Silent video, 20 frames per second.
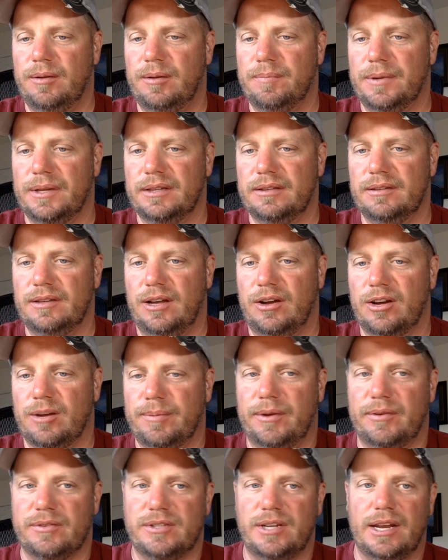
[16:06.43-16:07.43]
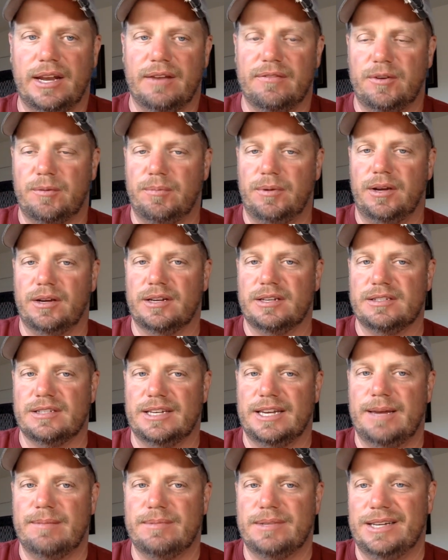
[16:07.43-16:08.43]
but I'll compete with Sunday Night Football because the
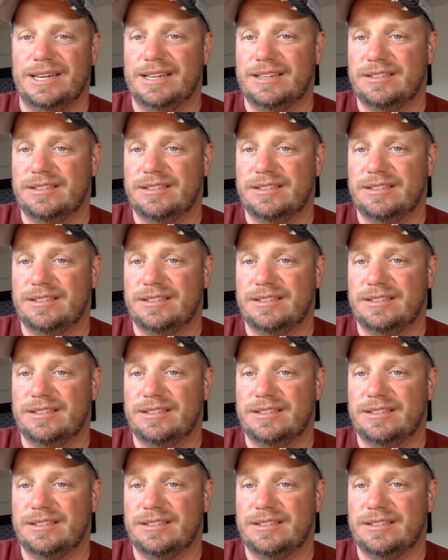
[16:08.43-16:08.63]
game tonight